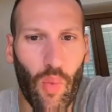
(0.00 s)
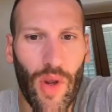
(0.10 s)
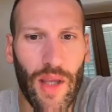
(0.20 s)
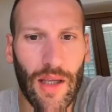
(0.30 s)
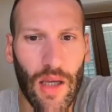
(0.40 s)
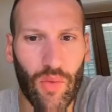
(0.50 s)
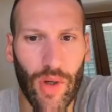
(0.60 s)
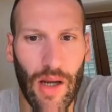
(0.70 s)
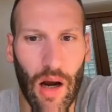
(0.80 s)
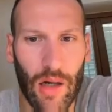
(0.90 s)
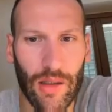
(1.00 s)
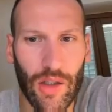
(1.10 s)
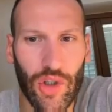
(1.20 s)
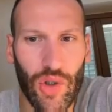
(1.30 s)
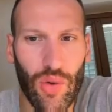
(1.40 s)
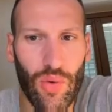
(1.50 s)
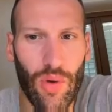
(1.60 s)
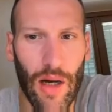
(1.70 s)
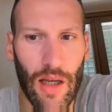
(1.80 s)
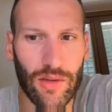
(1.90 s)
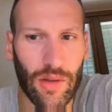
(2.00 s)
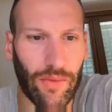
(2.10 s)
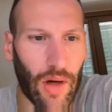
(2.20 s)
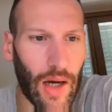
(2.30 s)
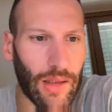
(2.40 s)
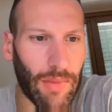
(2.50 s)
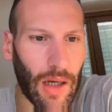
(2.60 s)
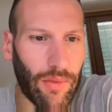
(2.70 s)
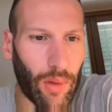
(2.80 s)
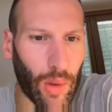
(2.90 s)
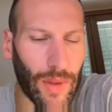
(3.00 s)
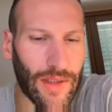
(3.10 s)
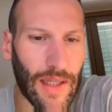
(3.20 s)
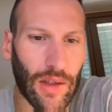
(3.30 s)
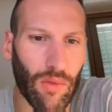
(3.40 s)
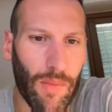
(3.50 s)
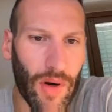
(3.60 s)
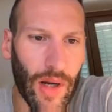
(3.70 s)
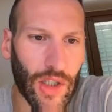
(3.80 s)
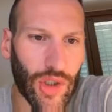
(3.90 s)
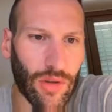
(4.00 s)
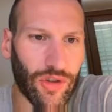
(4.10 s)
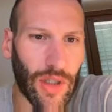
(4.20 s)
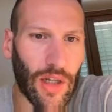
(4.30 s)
we can regard the queue as defined by the following set of operations.